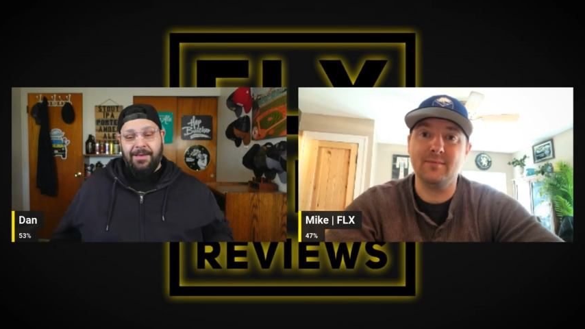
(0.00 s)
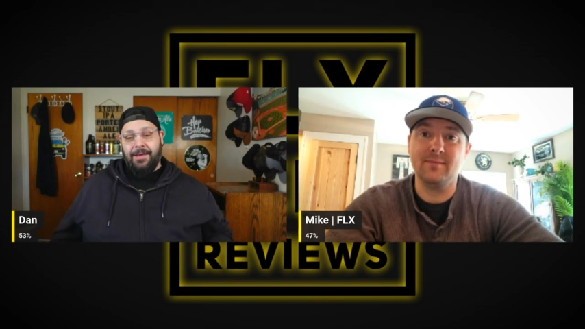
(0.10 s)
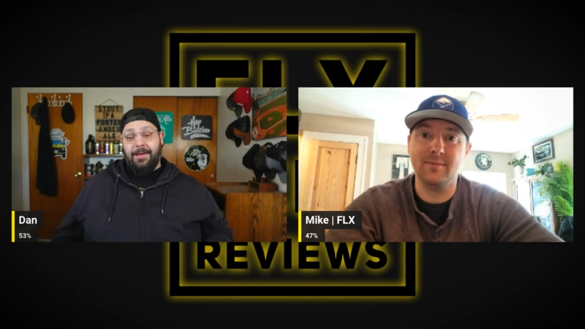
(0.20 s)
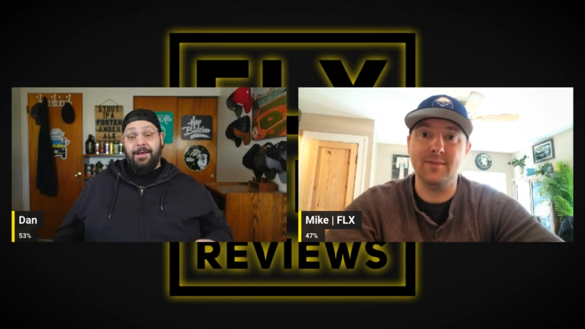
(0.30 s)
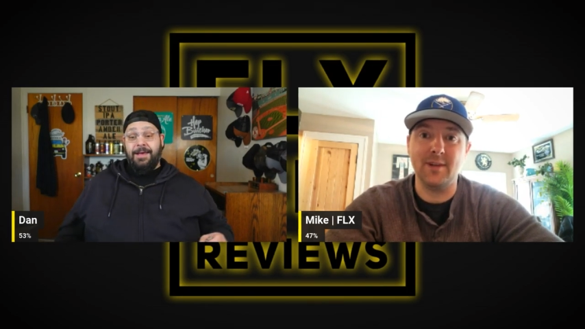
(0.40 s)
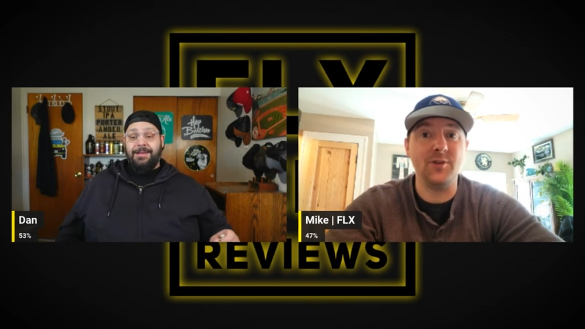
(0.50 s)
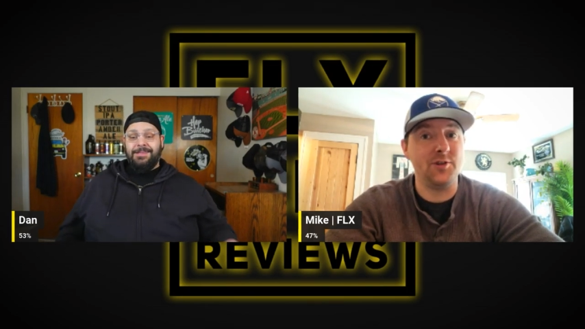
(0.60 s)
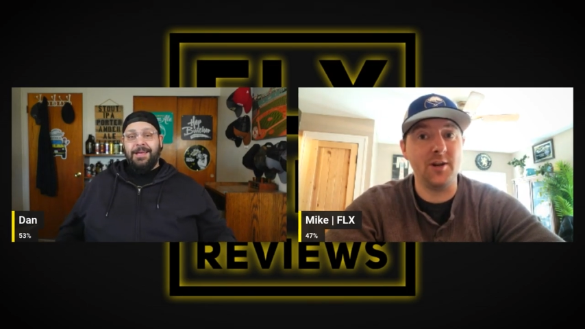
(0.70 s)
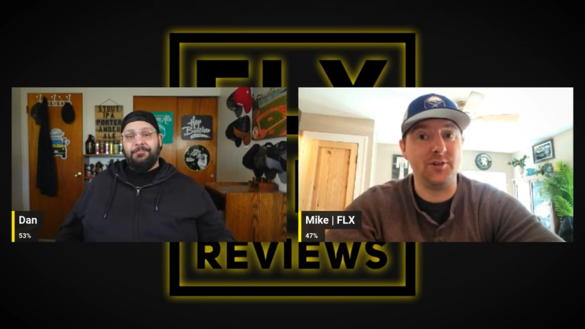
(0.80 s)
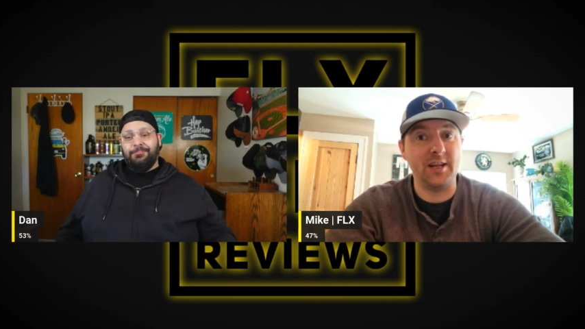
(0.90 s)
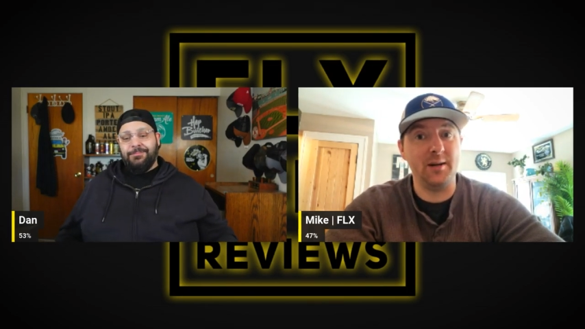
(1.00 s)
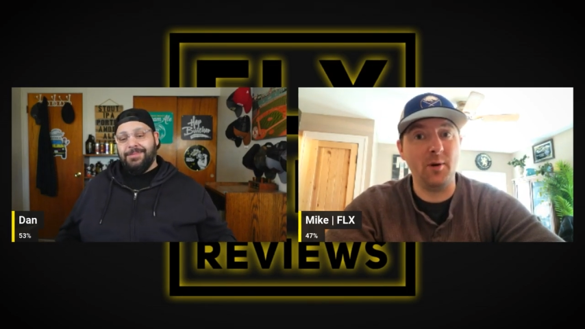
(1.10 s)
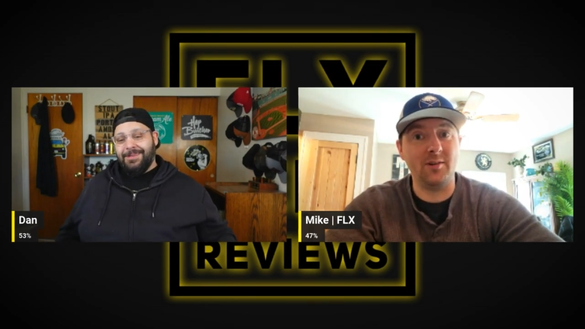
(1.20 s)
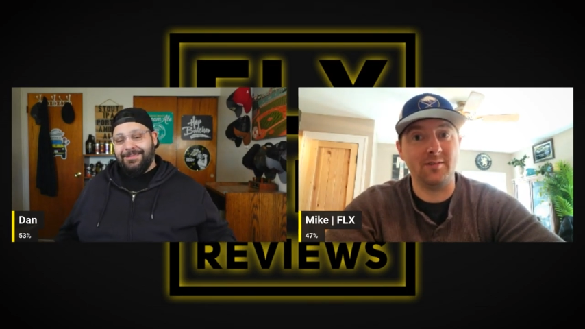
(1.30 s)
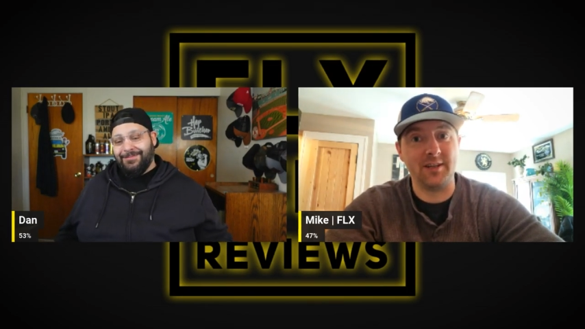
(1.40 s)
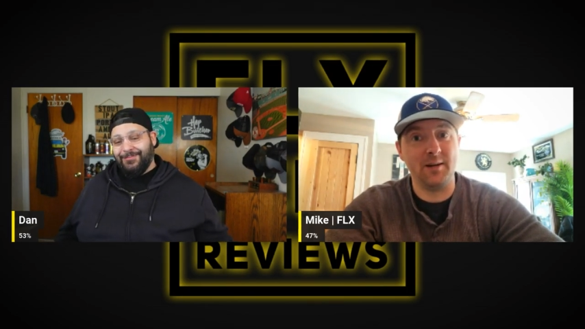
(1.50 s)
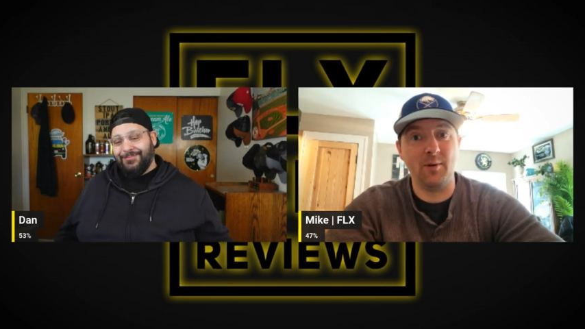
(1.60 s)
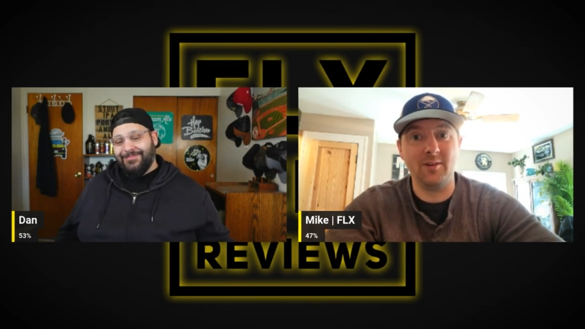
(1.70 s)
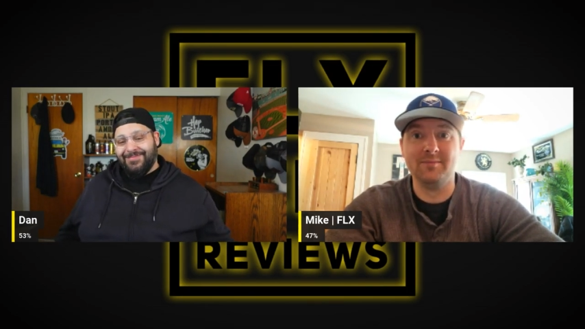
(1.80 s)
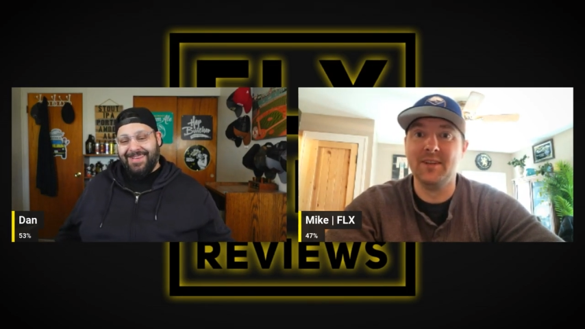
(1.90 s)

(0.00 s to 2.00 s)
Speaker 1: Uh, hit us i them all. Say them all.